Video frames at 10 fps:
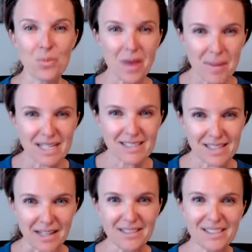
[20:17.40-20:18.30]
I hope that
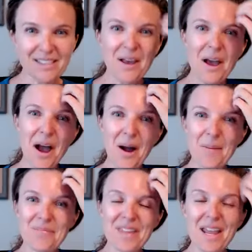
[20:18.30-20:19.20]
makes sense.
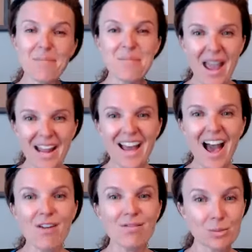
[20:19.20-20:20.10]
It may
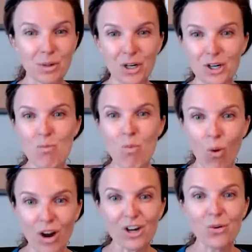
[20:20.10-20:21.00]
have spurred
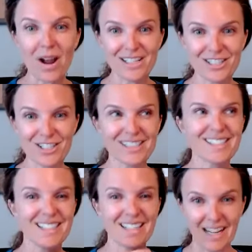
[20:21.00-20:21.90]
more
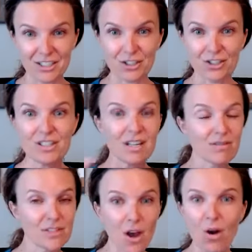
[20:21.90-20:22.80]
questions than answers.
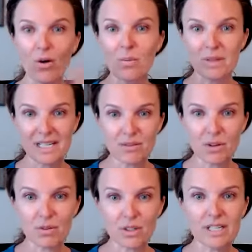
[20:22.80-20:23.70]
If so,
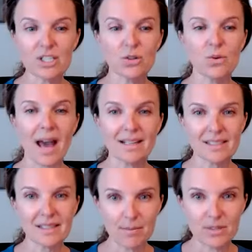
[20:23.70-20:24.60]
please feel free to
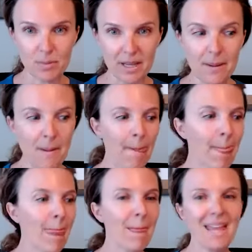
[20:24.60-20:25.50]
ask them to me
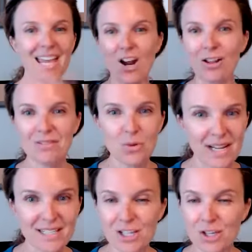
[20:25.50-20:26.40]
in all of
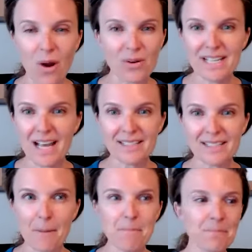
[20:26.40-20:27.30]
the ways that you always
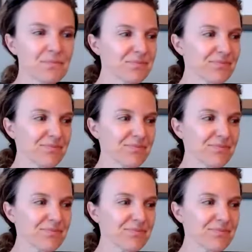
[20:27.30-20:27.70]
ask them.